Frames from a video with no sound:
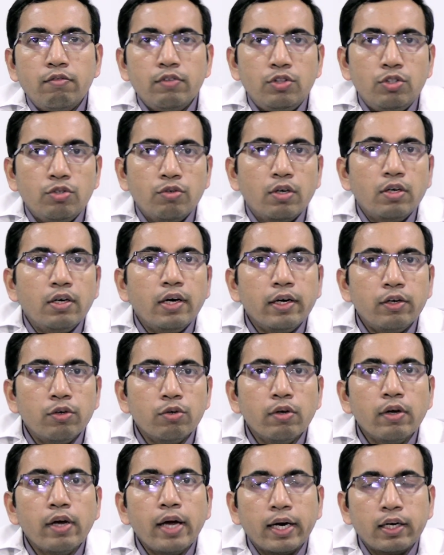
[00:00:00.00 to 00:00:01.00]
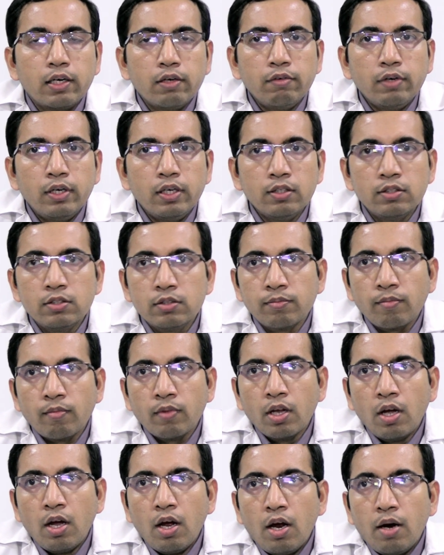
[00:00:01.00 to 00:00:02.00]
with your day-to-day activities.
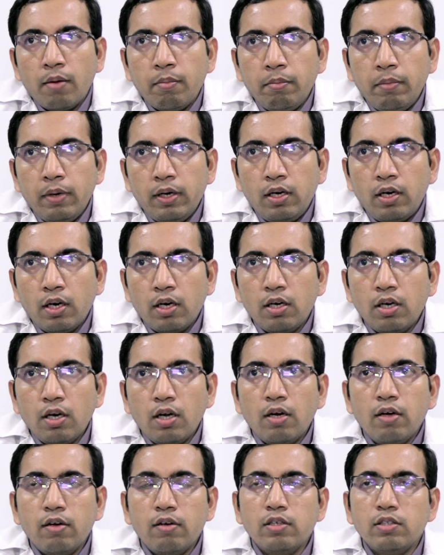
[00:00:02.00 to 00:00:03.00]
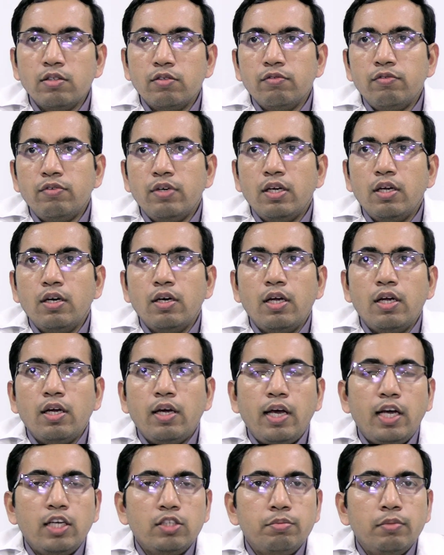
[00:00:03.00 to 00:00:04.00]
Better wear
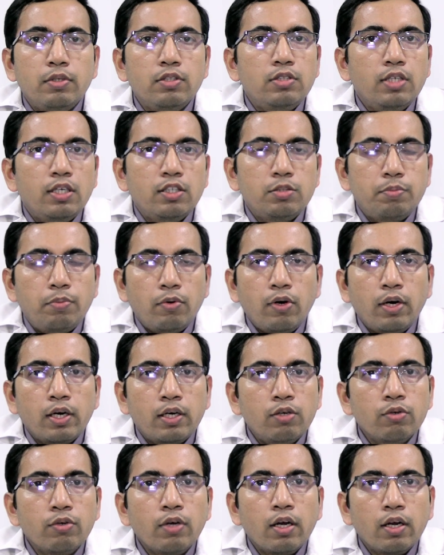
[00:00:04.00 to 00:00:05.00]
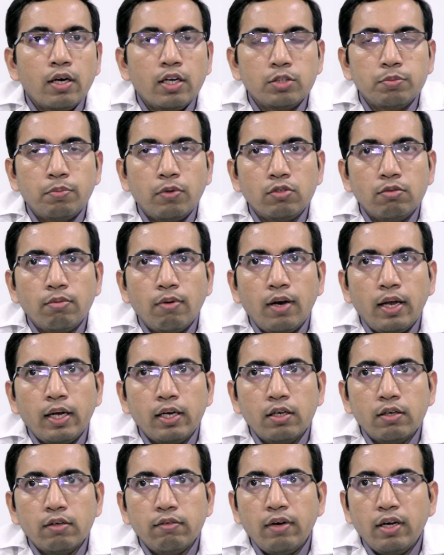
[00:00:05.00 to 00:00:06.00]
as much as protective gear as possible,
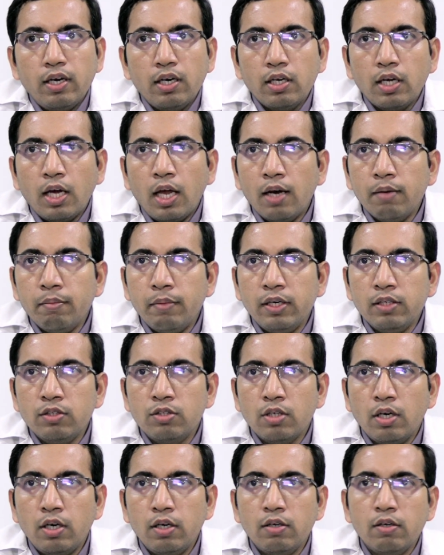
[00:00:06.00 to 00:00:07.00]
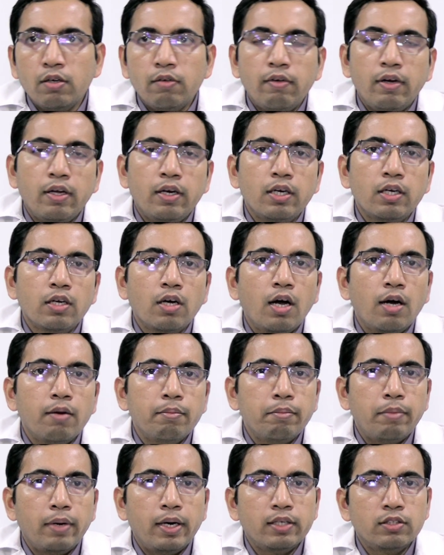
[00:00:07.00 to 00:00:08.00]
like wearing helmets and wearing
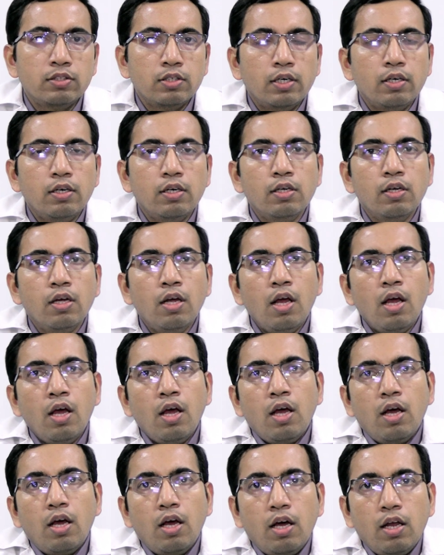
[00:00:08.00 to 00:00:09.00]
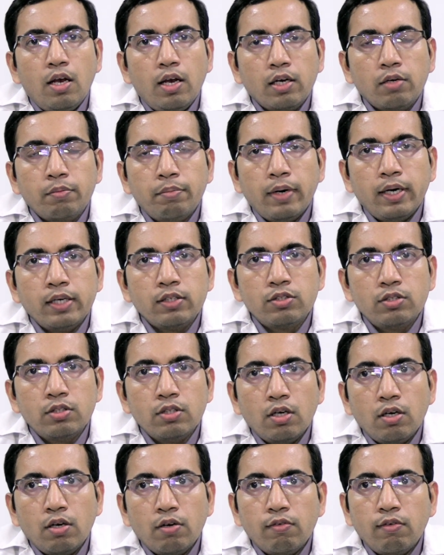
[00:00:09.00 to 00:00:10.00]
arm pads and leg
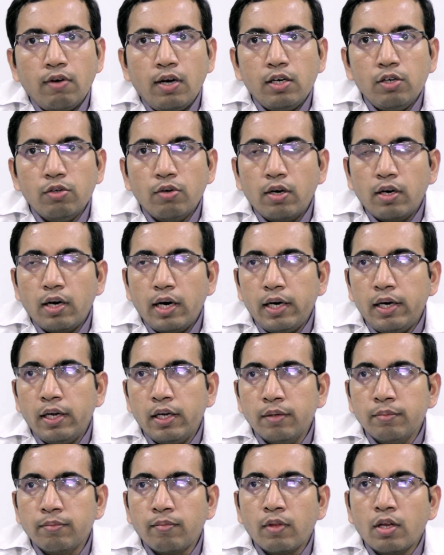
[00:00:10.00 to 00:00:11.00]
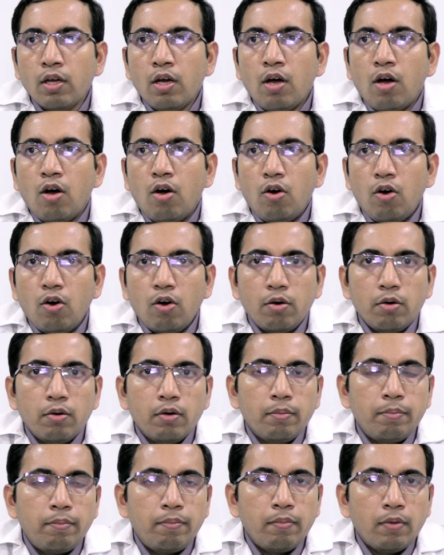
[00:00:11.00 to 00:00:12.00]
pads while you are riding,
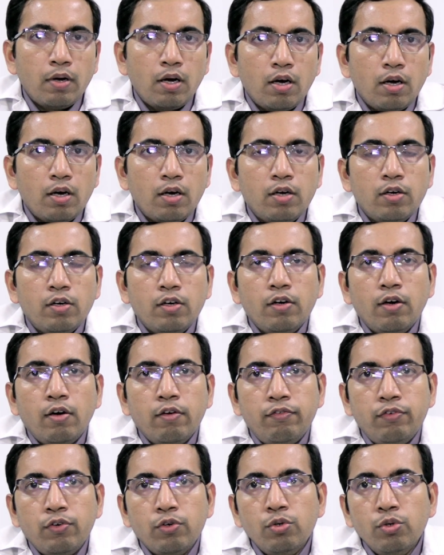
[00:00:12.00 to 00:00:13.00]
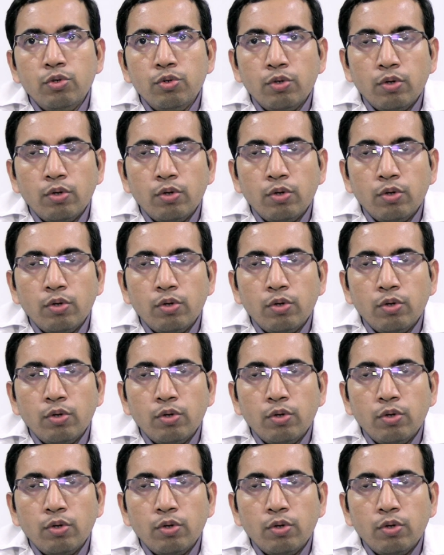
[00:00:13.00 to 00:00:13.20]
or if